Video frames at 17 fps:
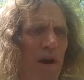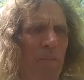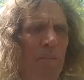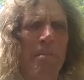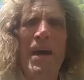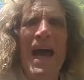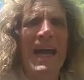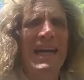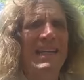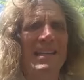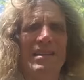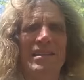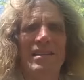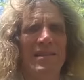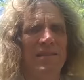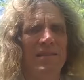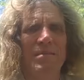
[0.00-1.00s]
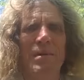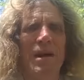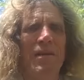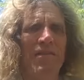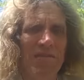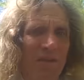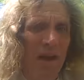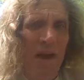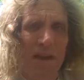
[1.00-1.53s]
a magnetism
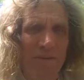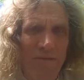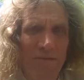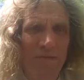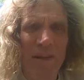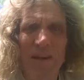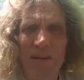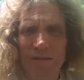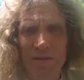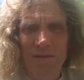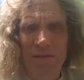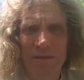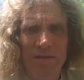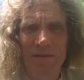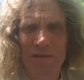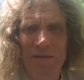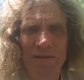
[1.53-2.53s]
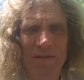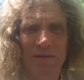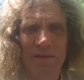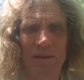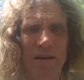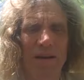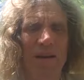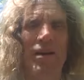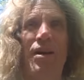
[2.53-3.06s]
I've, I've felt?
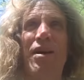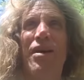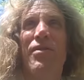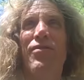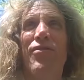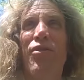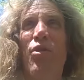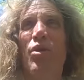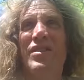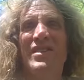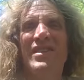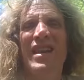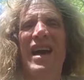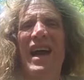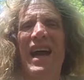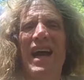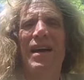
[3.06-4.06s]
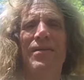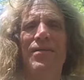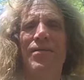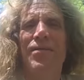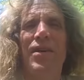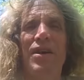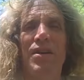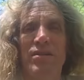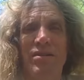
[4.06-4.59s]
a, a force I have
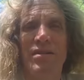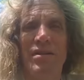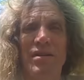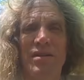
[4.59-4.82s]
felt.